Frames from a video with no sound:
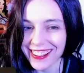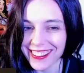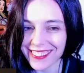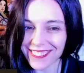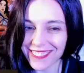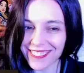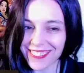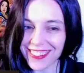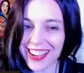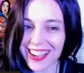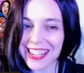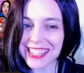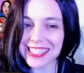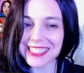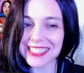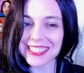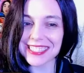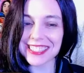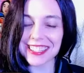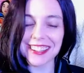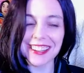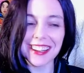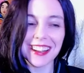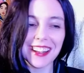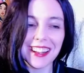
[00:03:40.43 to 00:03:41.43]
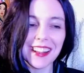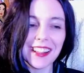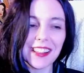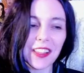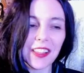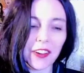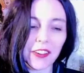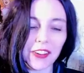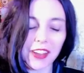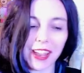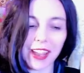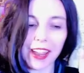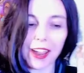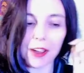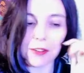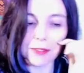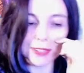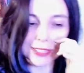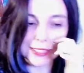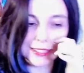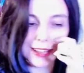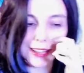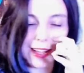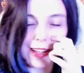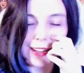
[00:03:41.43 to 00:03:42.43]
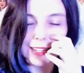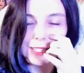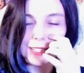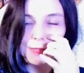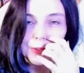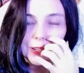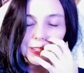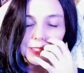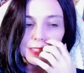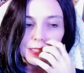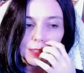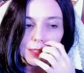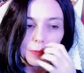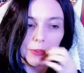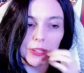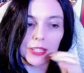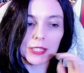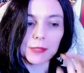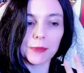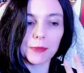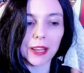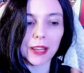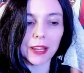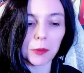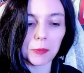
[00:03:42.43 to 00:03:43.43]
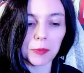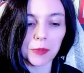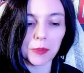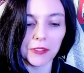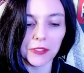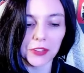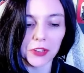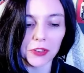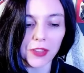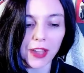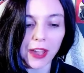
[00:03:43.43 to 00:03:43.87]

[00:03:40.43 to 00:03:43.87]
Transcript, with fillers: what? Okay, I was not expecting the Peacemaker preview.